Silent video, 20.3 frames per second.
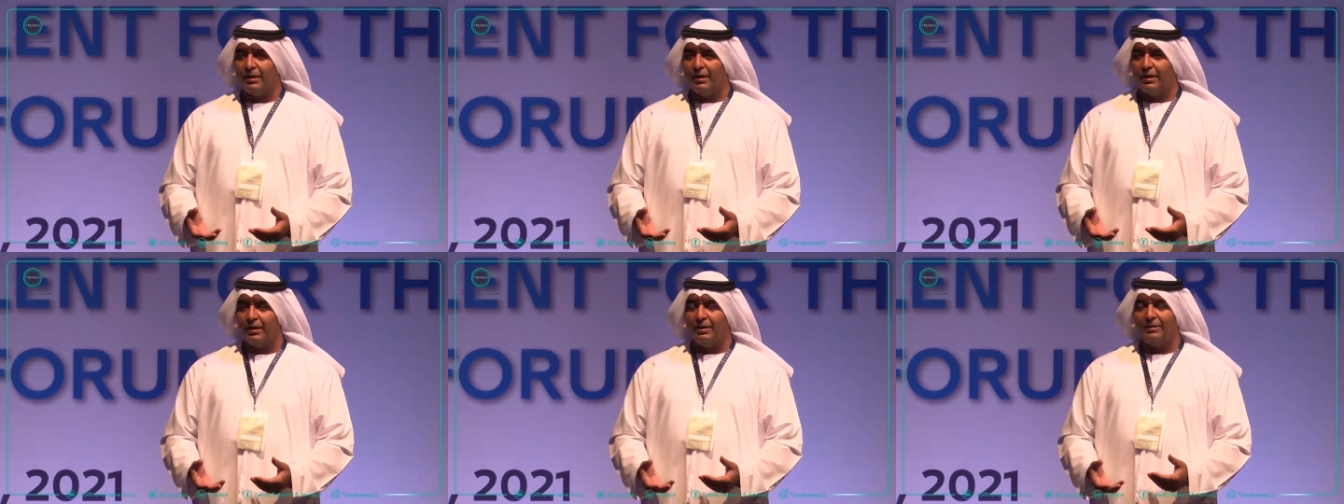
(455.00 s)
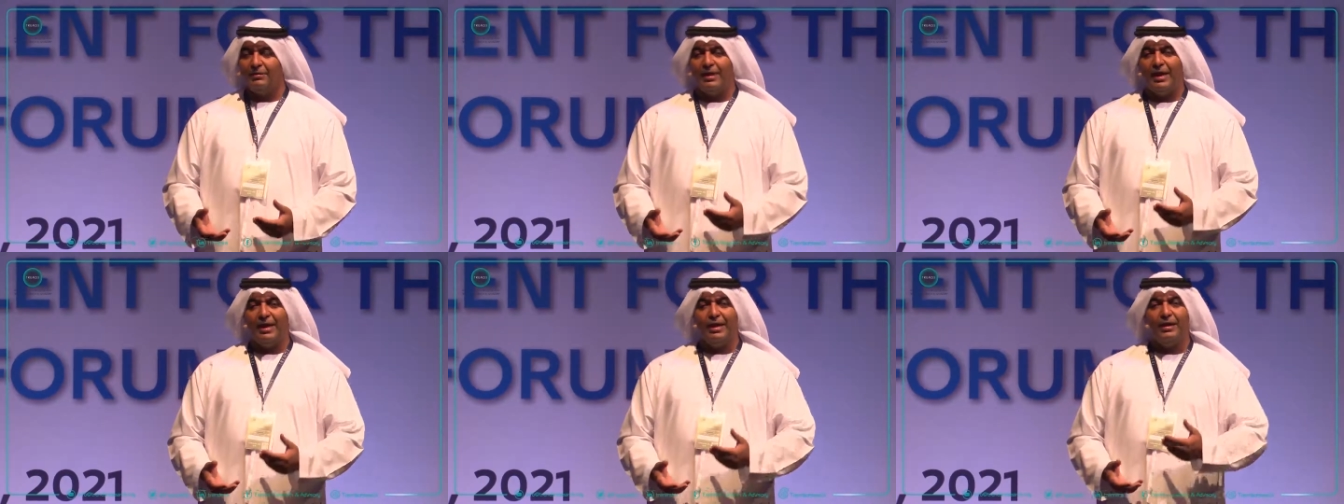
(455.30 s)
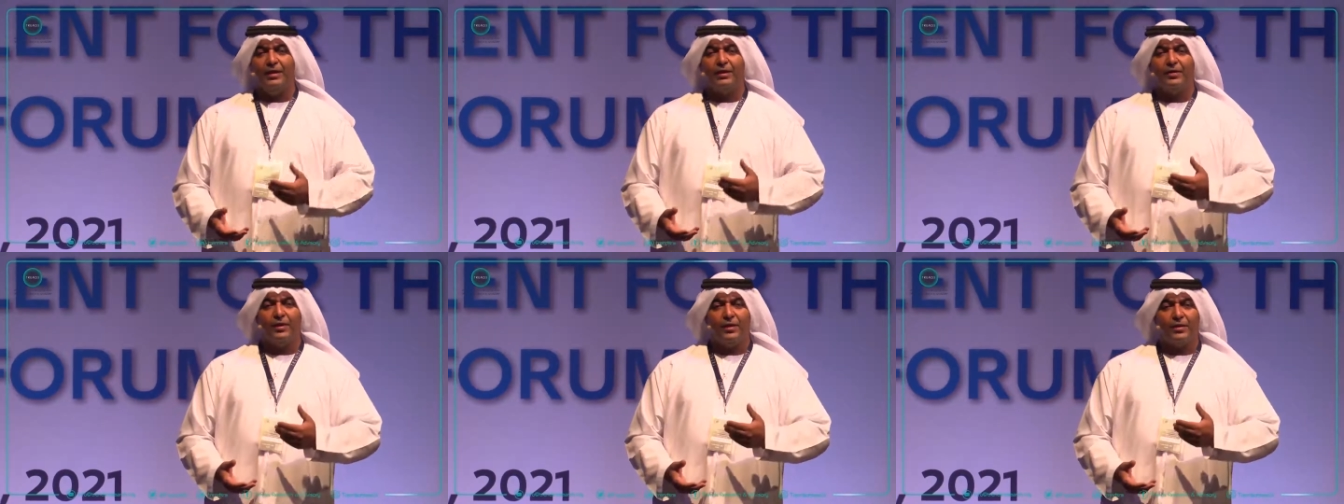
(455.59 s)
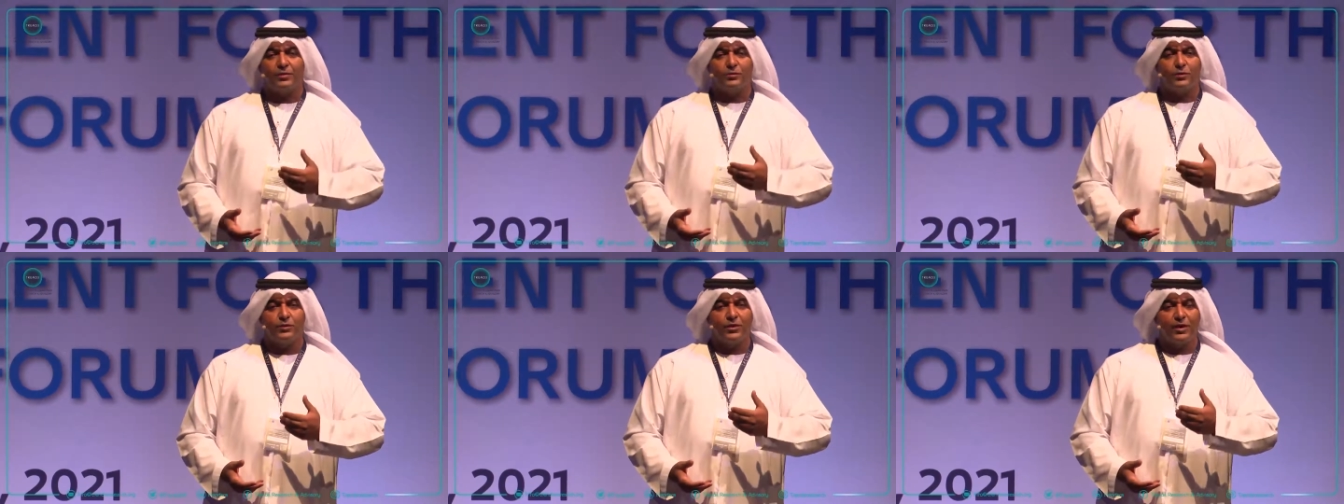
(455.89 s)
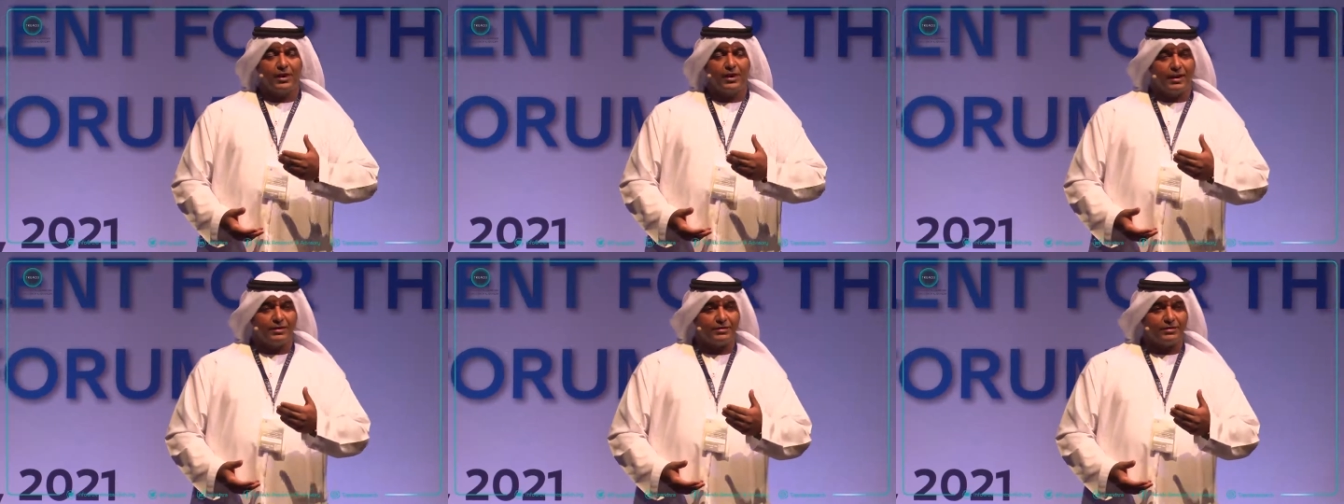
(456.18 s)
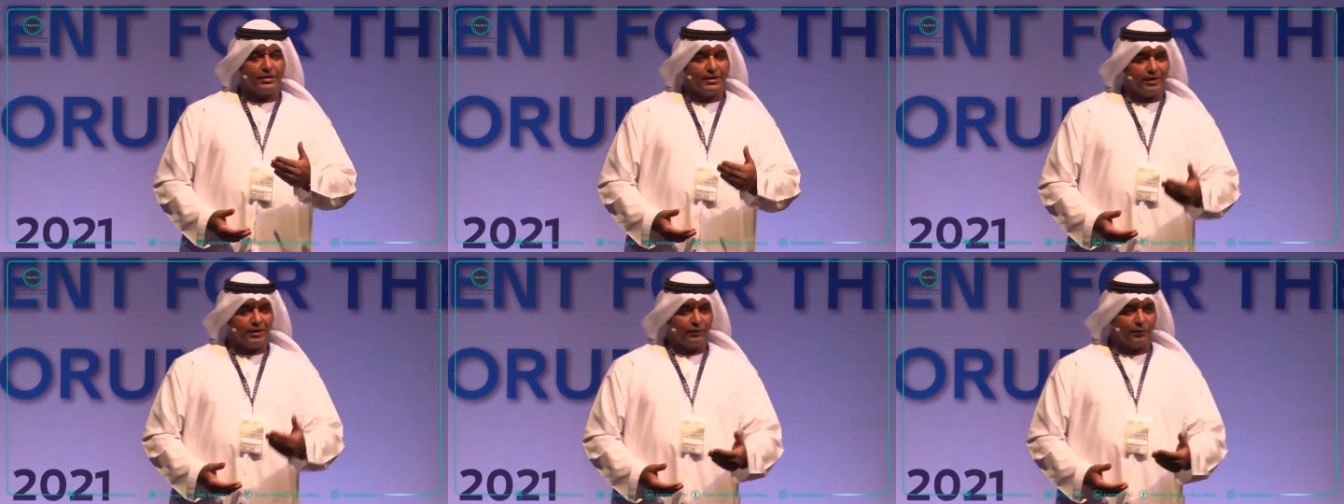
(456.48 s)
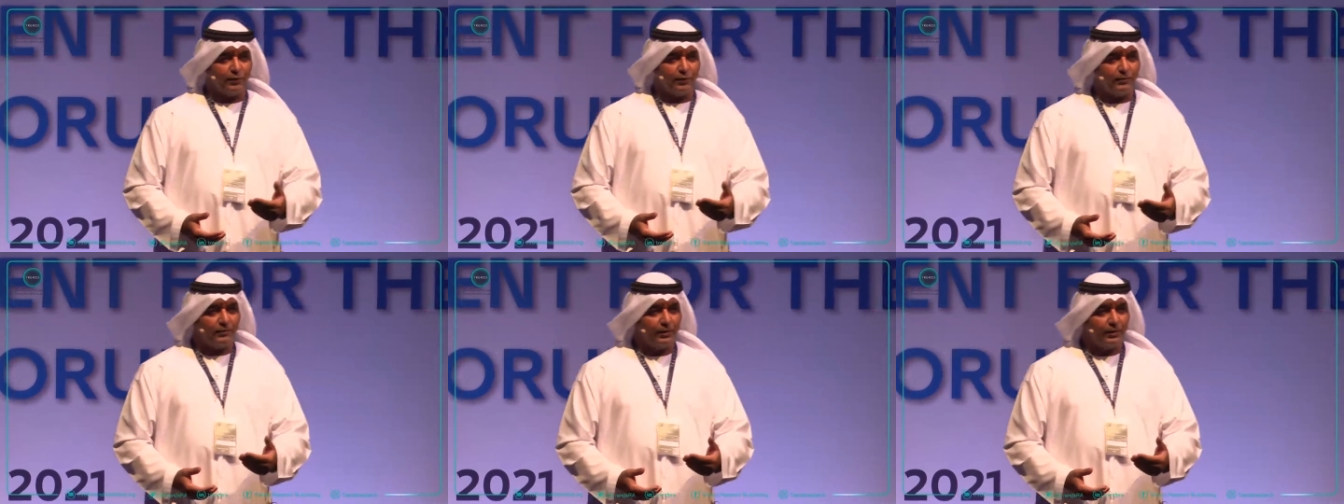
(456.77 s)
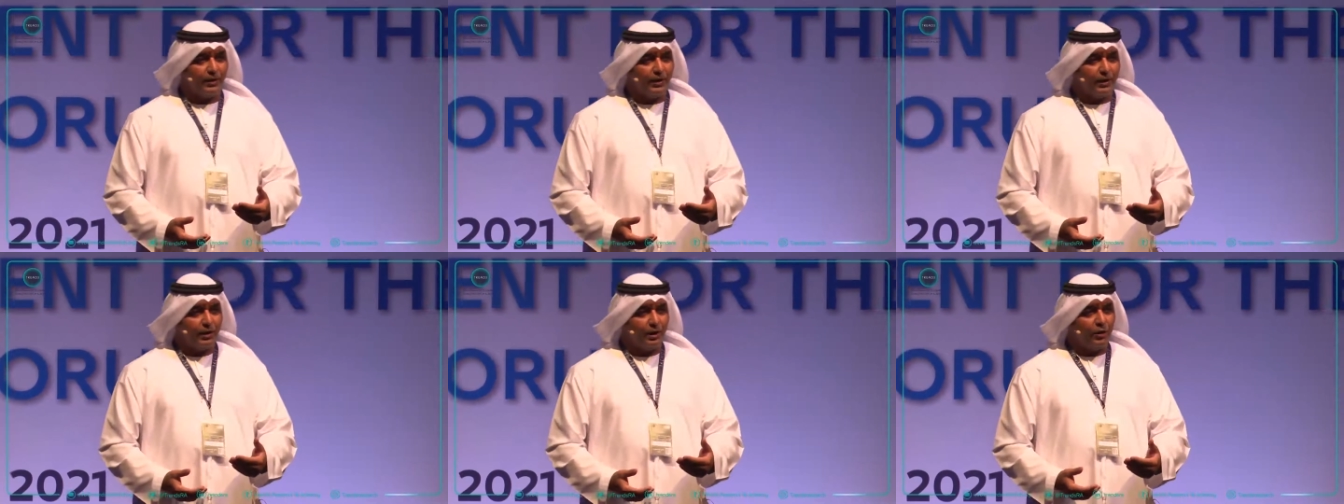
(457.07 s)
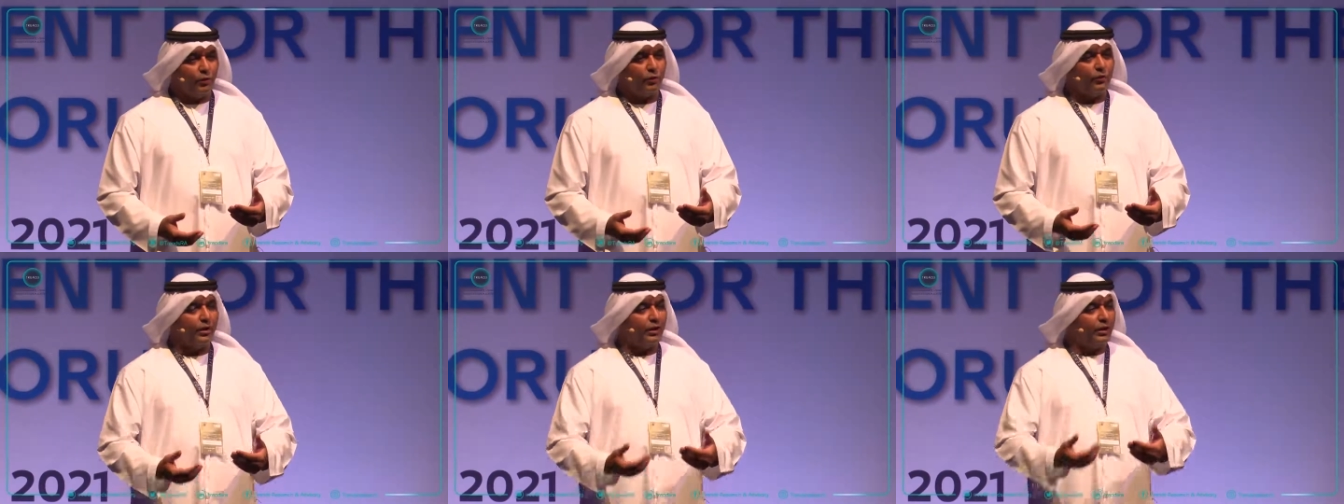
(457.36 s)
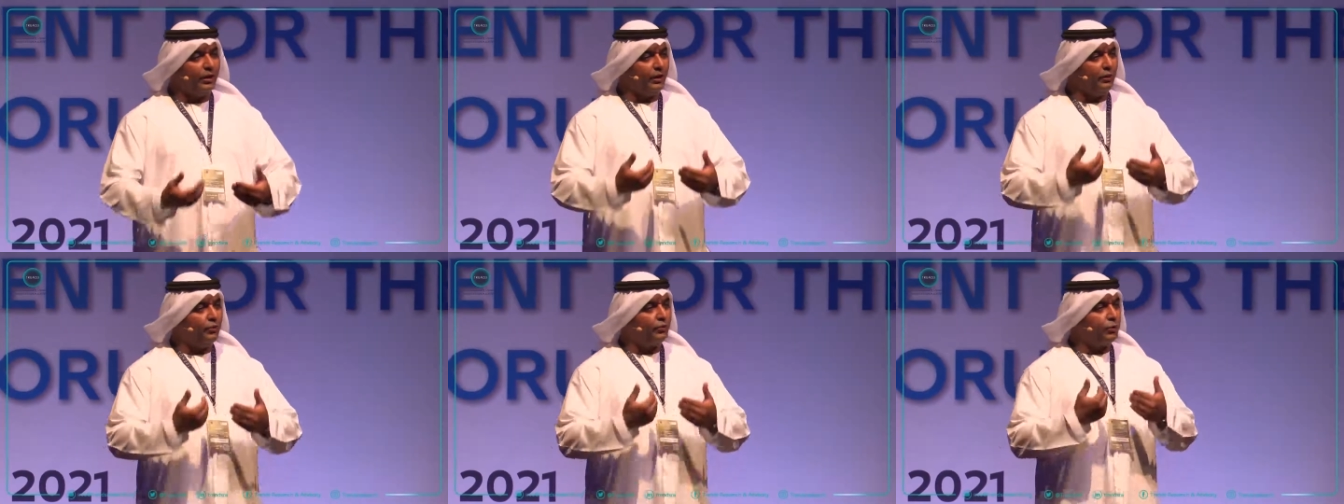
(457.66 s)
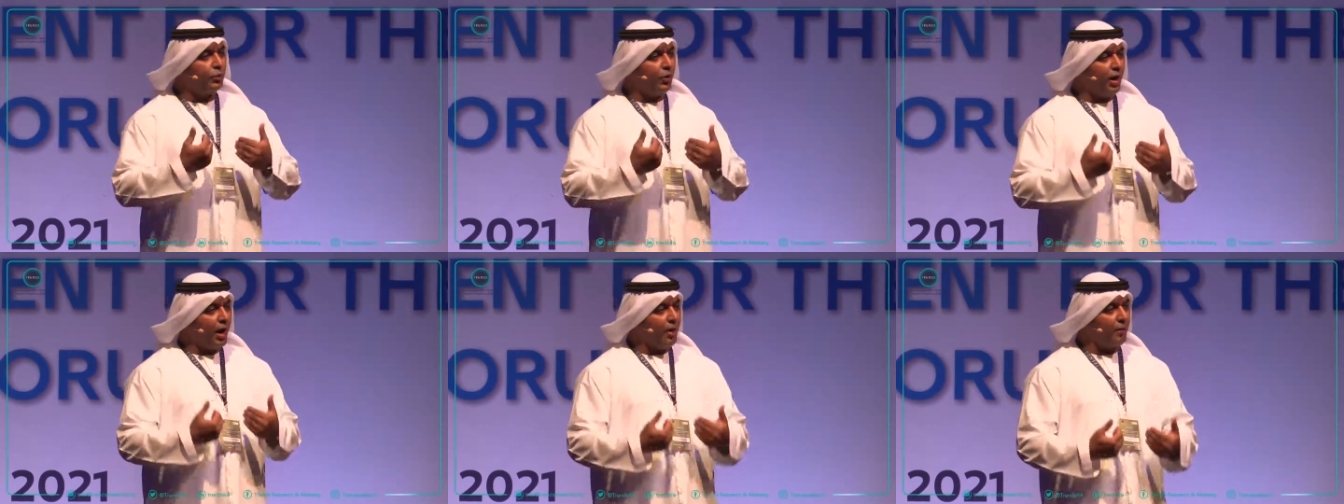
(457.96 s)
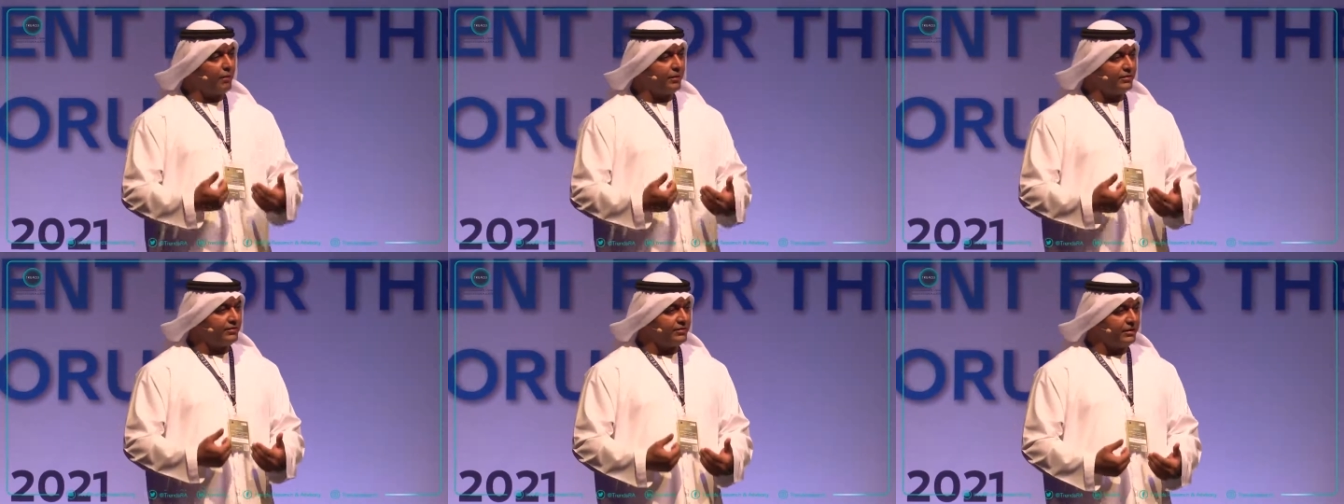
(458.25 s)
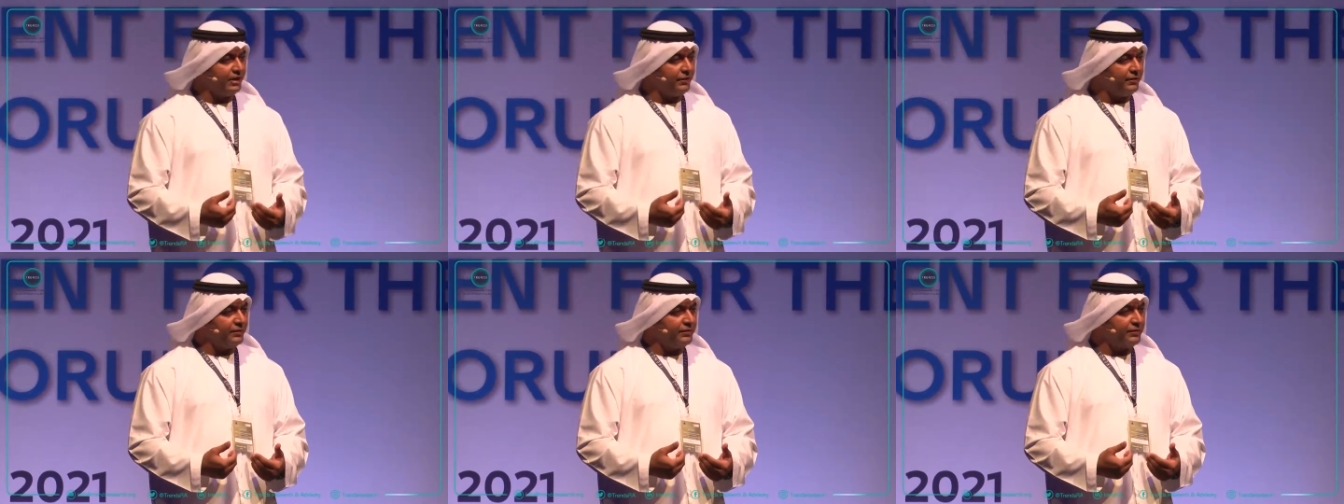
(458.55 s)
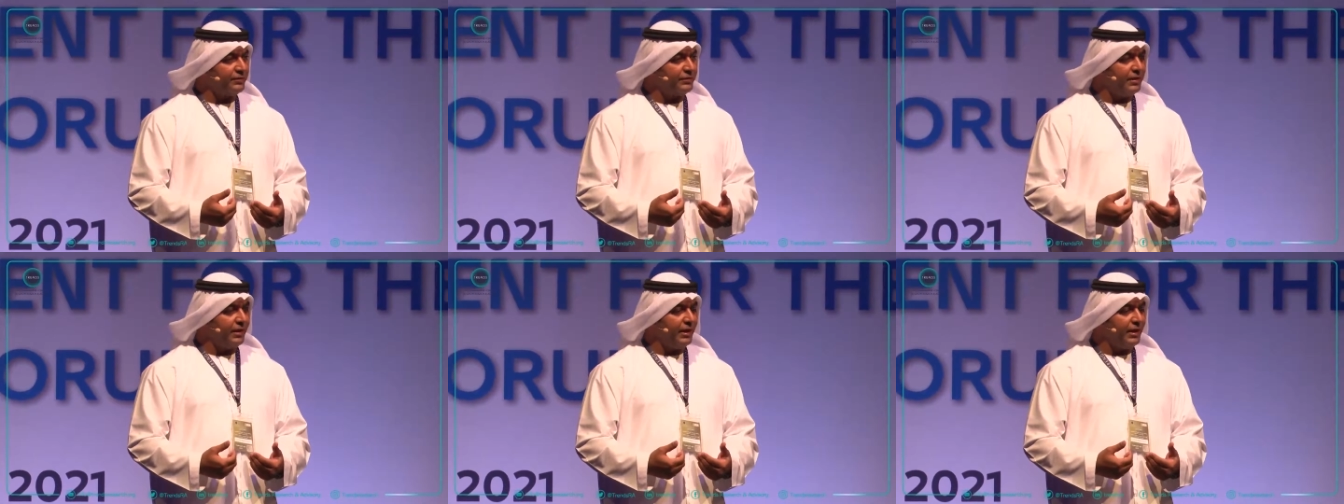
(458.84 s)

taking things to the next level, looking into ourselves,